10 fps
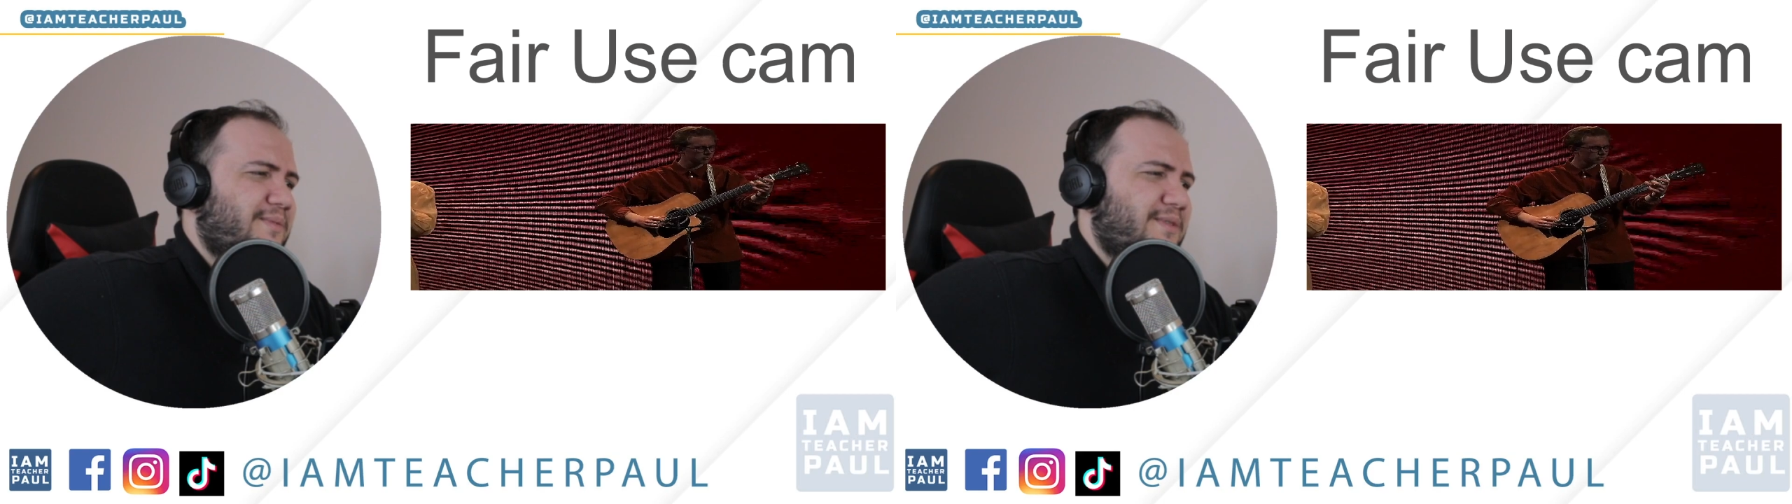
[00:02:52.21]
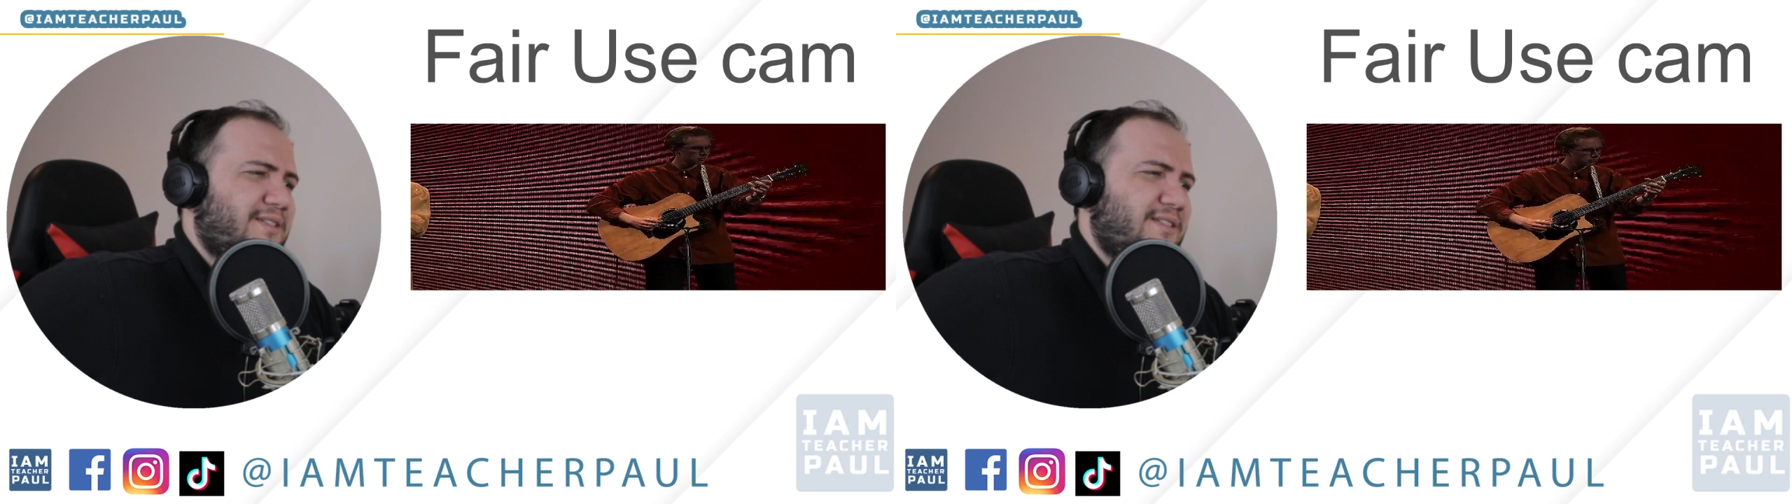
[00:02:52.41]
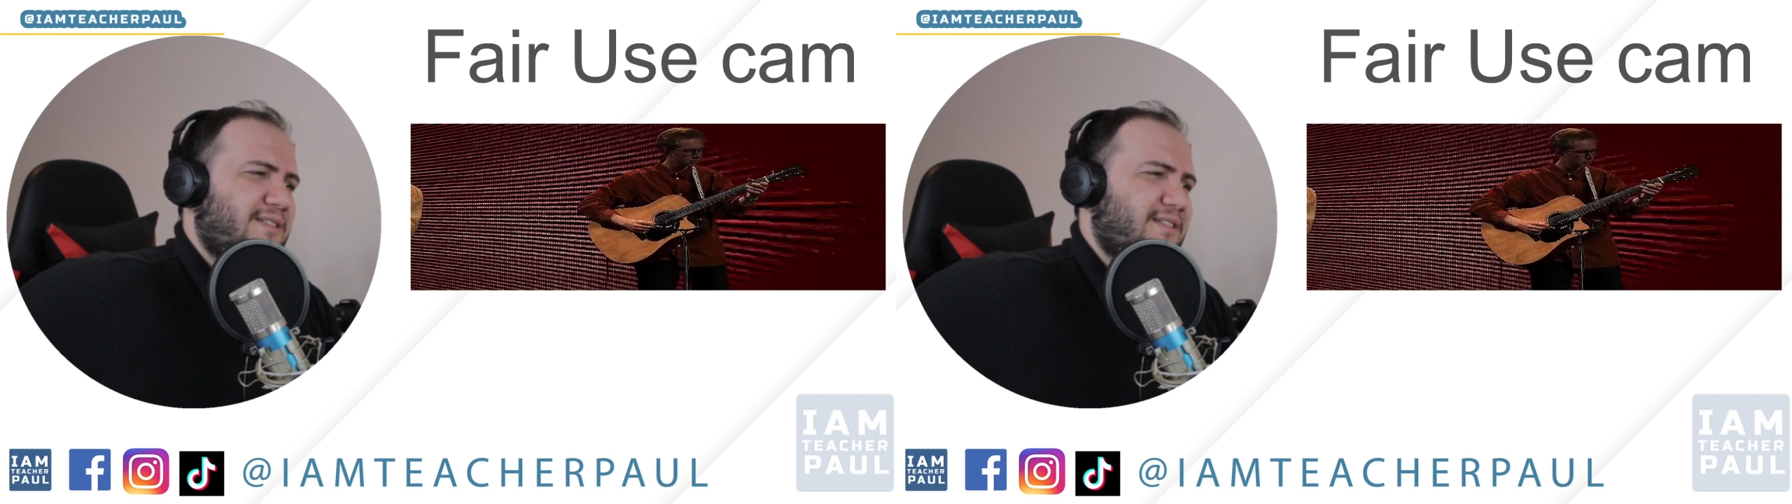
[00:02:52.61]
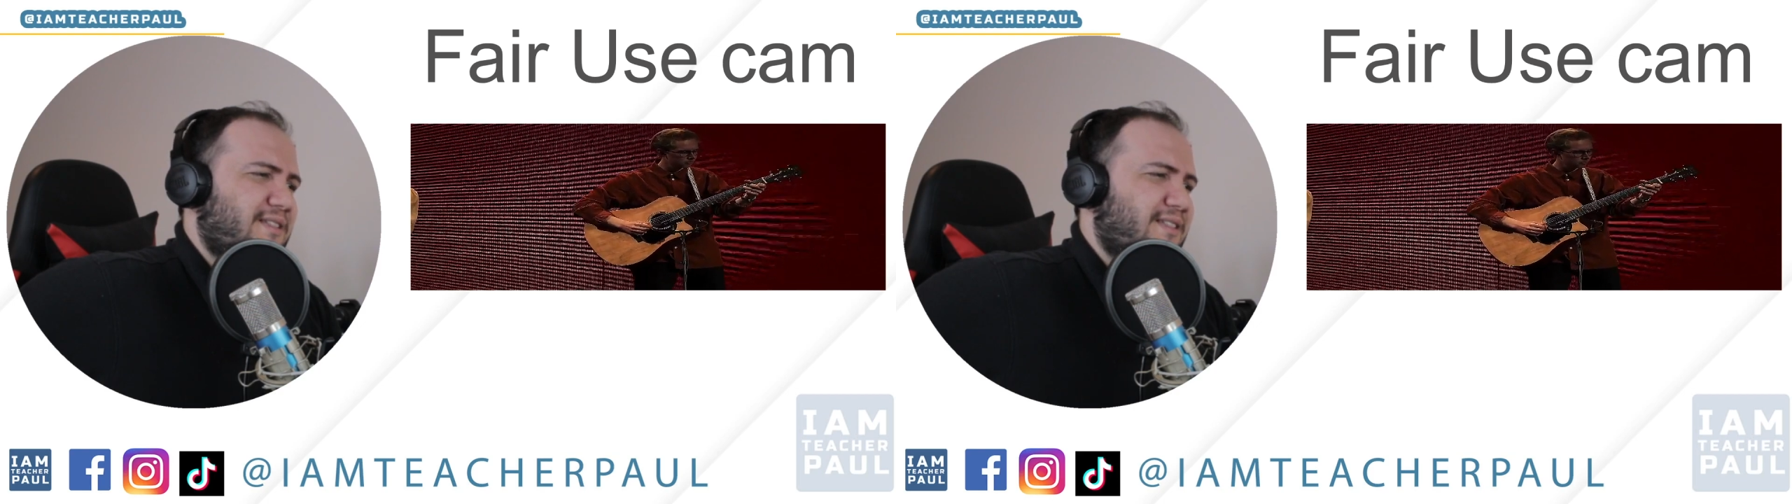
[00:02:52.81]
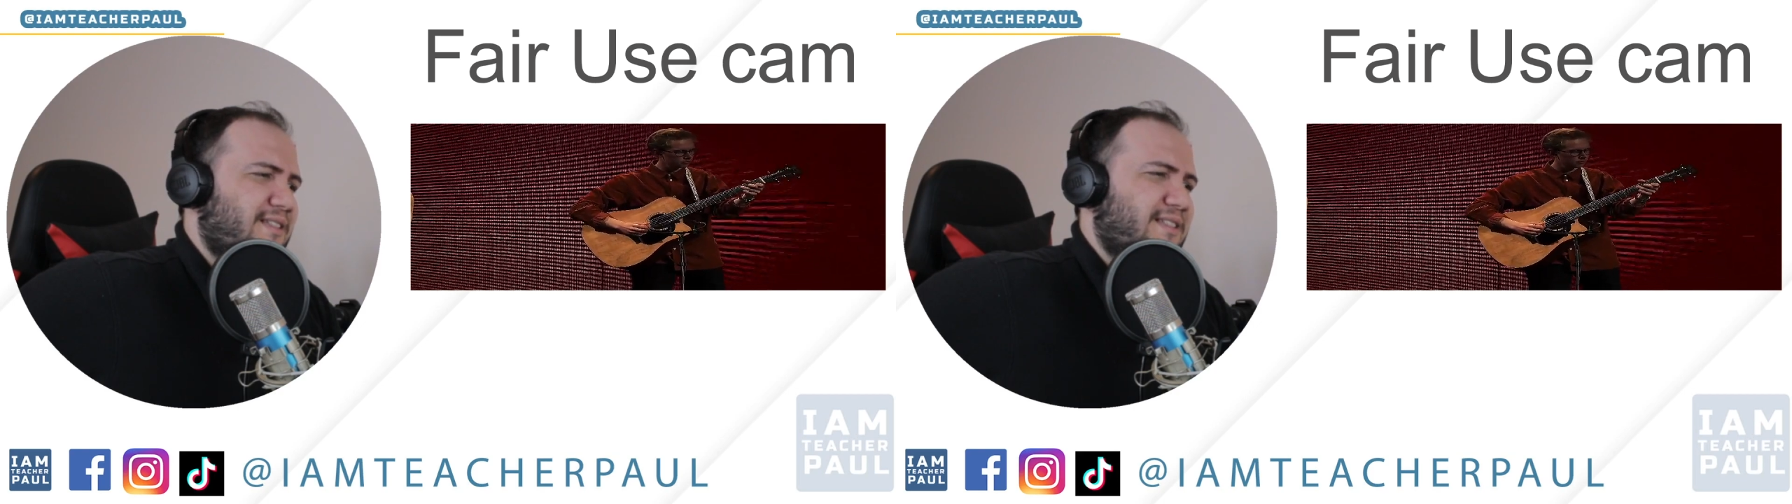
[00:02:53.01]
I
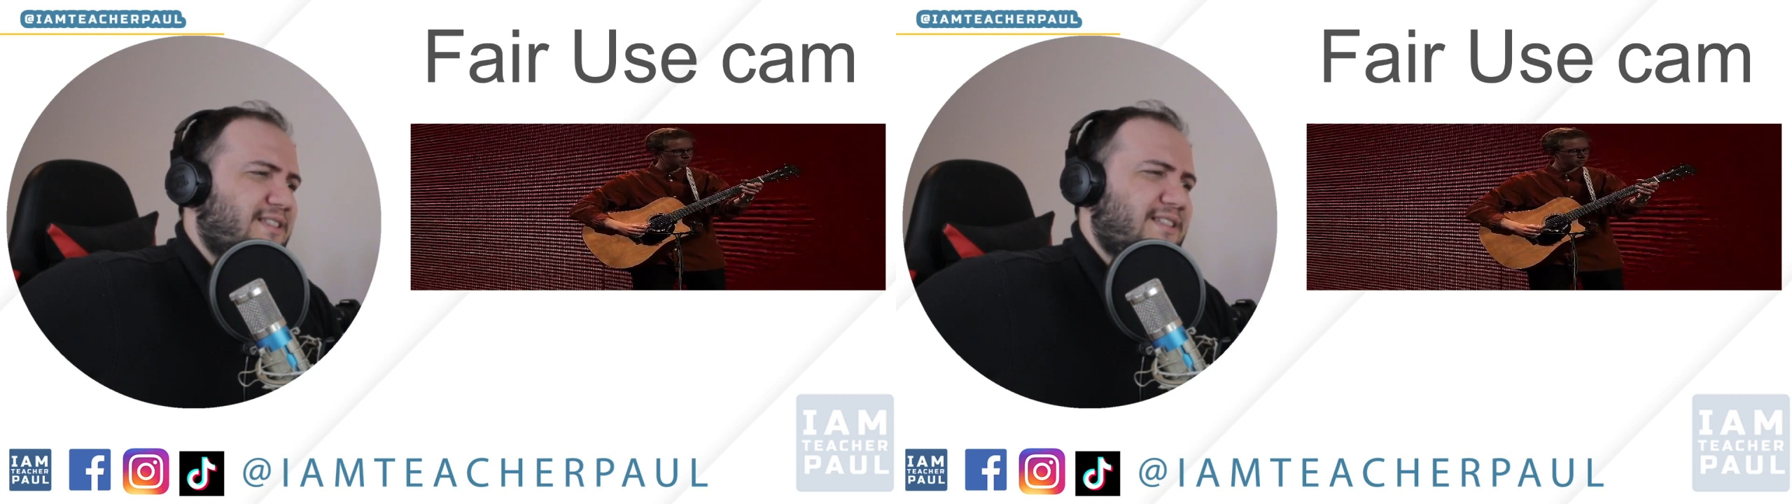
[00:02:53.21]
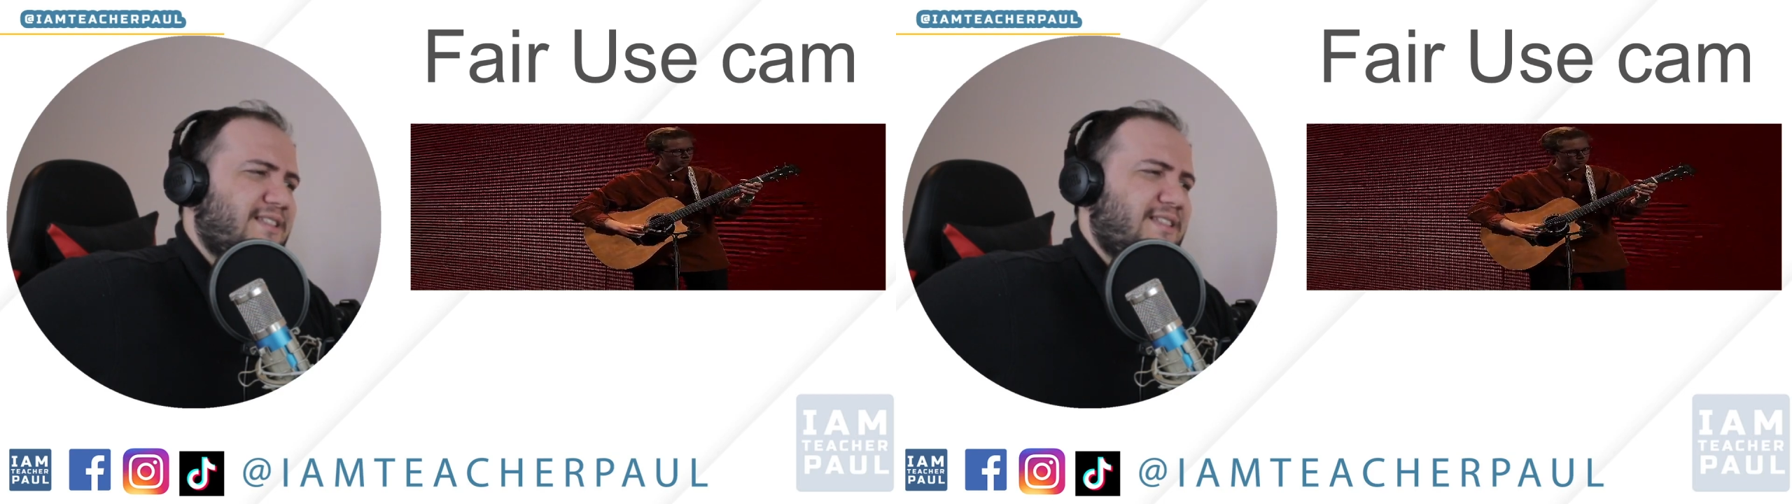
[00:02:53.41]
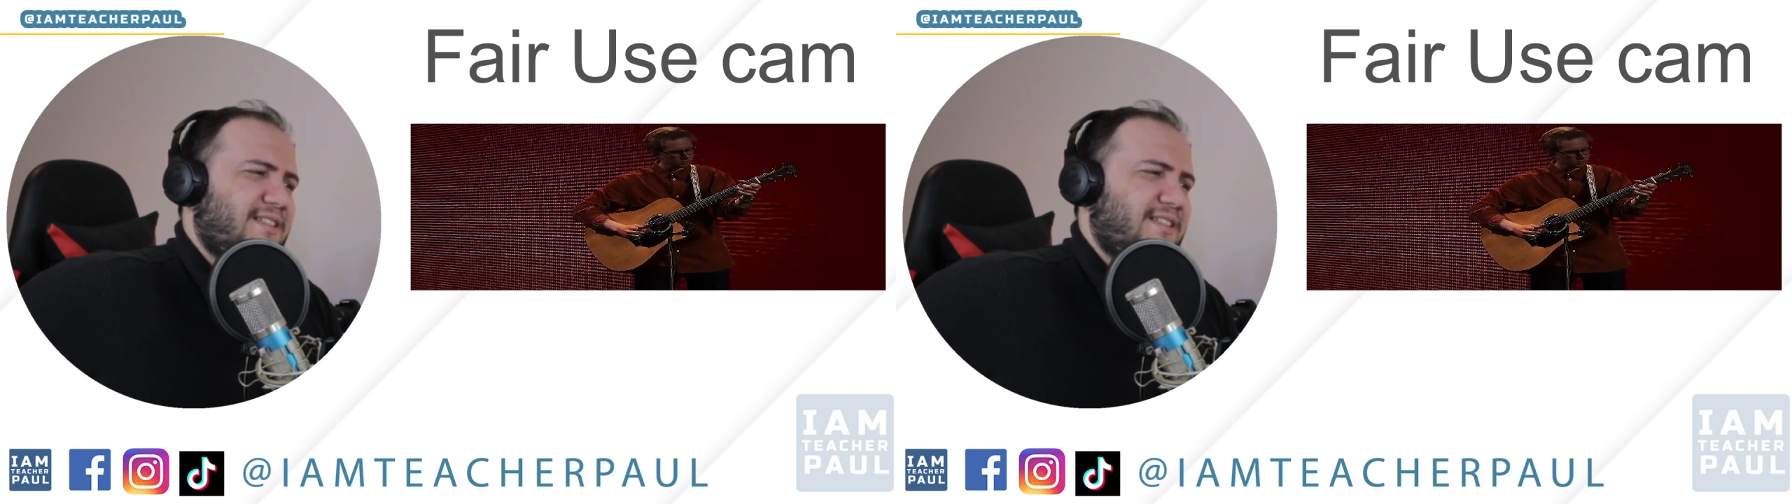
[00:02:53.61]
belong.